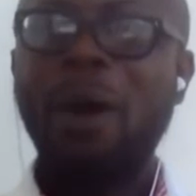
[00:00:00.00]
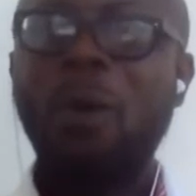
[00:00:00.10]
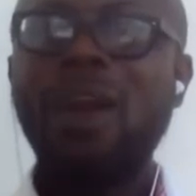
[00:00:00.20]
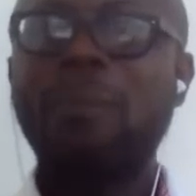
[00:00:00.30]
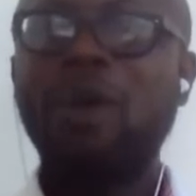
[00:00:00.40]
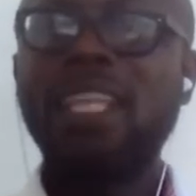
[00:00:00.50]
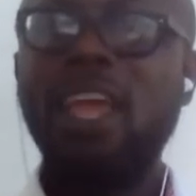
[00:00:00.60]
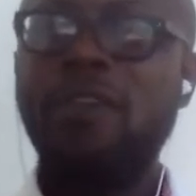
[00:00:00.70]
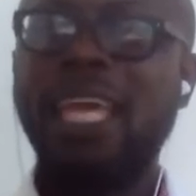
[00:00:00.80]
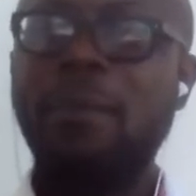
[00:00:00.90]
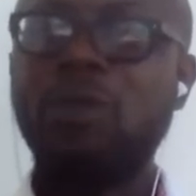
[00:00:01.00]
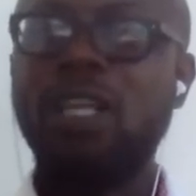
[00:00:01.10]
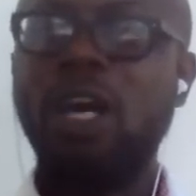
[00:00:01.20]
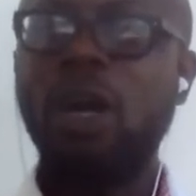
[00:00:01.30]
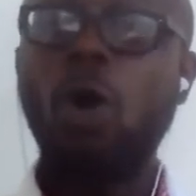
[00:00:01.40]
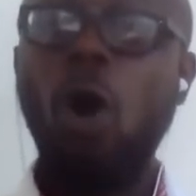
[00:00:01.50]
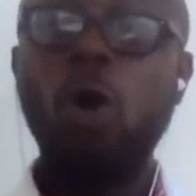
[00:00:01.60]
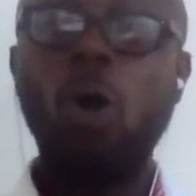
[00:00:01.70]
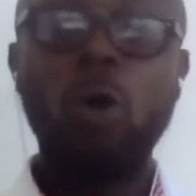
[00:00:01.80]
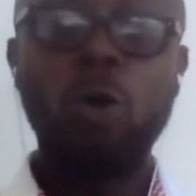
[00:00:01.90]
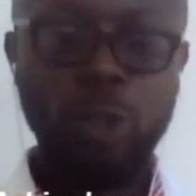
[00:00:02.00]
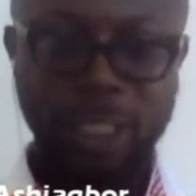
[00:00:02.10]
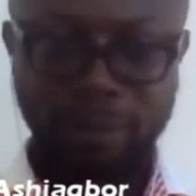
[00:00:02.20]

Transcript: what about if it came to the wrong conclusion?